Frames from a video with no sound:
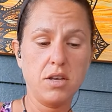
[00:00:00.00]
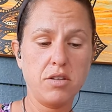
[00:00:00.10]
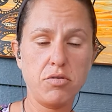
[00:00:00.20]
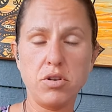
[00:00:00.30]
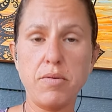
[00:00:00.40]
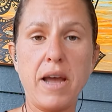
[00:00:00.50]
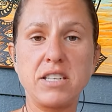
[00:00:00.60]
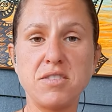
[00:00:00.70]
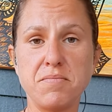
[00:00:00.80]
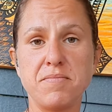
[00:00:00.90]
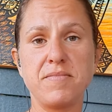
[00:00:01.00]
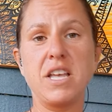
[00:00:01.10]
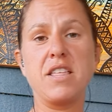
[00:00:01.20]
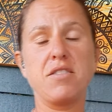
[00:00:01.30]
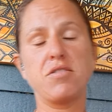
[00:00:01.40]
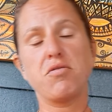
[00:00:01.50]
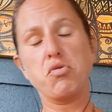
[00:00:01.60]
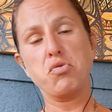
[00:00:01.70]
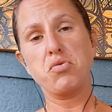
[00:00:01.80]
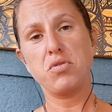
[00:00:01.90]
through your rectum and
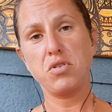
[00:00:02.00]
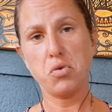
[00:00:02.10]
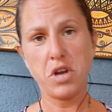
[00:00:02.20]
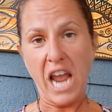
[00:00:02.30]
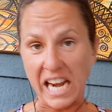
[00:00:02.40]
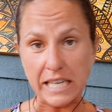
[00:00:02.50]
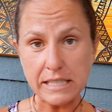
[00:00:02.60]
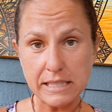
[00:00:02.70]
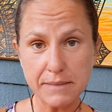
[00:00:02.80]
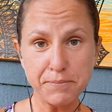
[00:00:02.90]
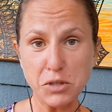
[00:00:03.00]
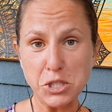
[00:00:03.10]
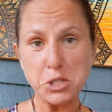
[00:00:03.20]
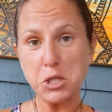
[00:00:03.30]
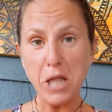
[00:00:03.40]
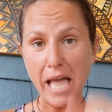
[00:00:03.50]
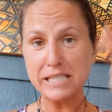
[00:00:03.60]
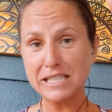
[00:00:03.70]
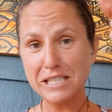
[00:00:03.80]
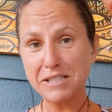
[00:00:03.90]
through your anus, which is the
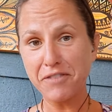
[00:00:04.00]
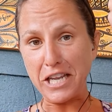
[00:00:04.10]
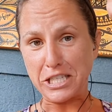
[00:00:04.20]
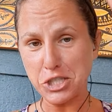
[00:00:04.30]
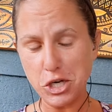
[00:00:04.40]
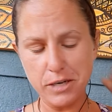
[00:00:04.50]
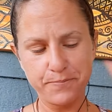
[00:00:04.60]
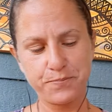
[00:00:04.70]
last sphincter.